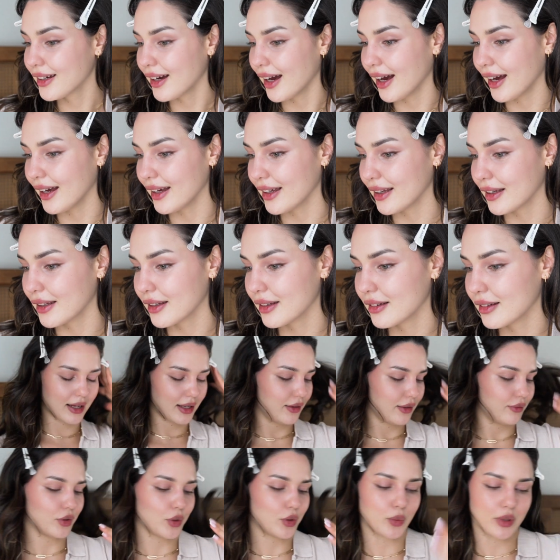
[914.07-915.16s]
I have
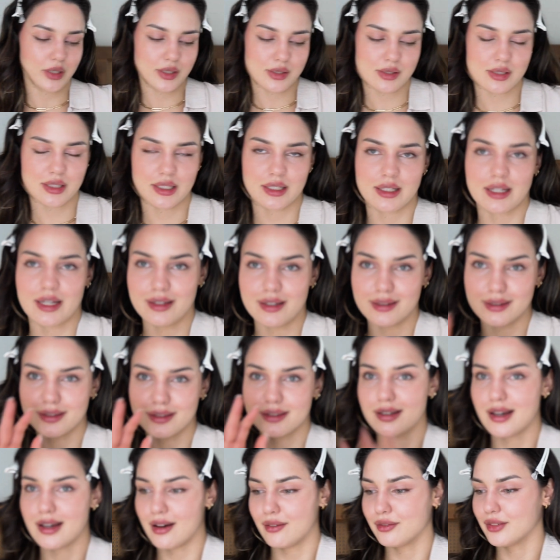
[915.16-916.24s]
no words. Like, I
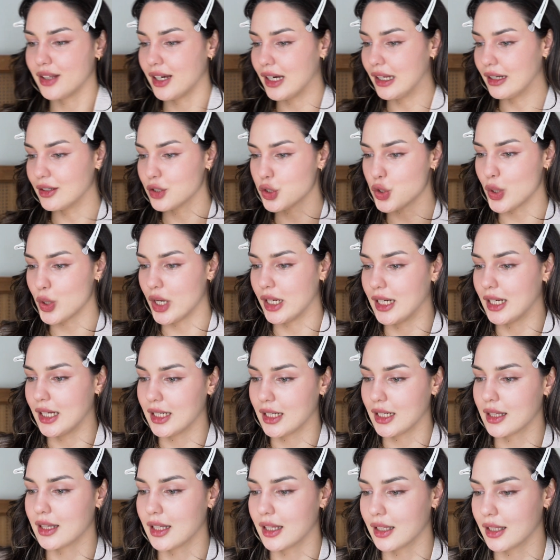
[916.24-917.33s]
have not tried
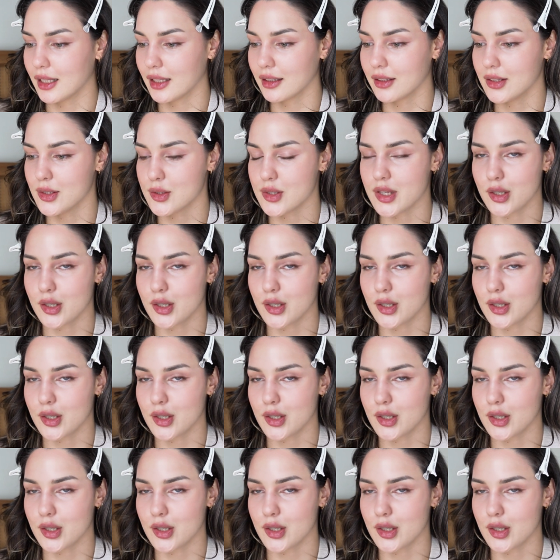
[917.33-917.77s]
anything like this.